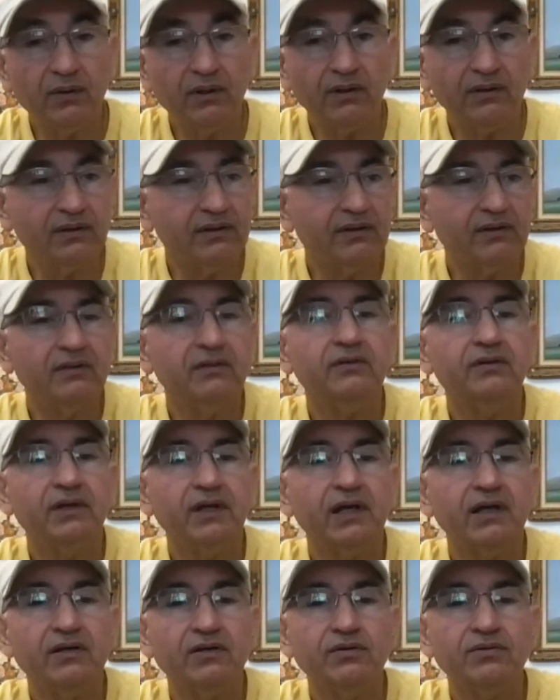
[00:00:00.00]
you
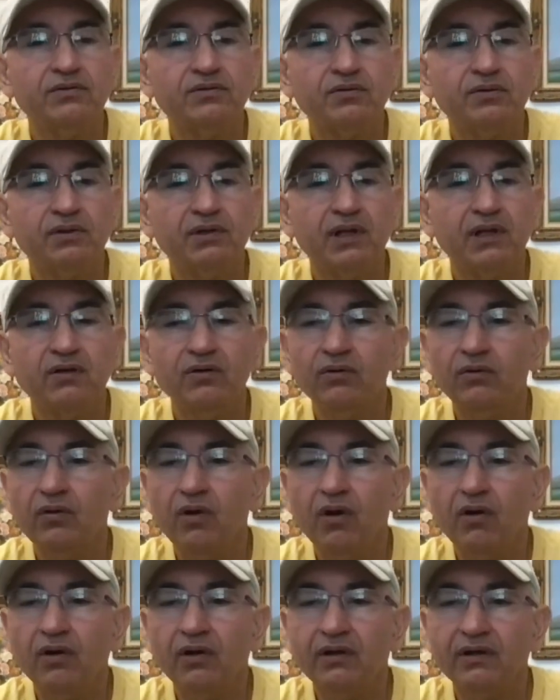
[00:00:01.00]
get used to it and no
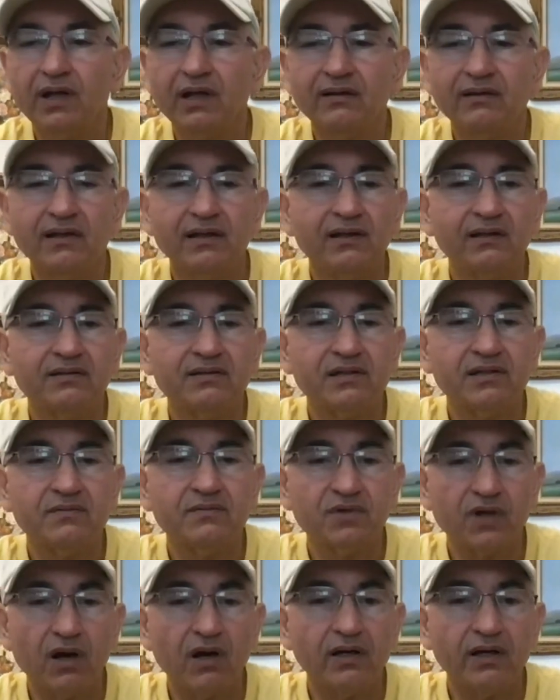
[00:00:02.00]
longer that thing seems
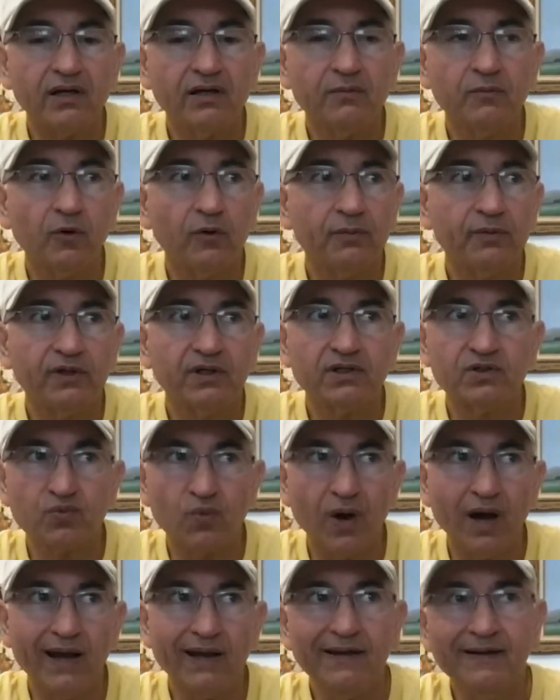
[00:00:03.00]
hard anymore. Because
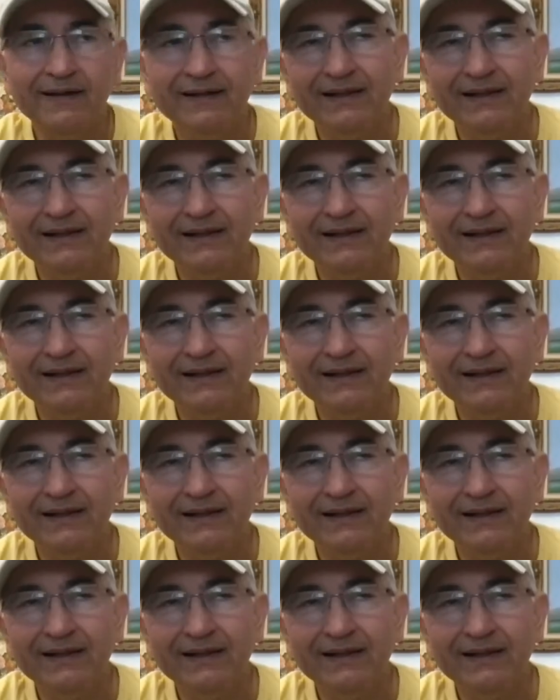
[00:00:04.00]
why?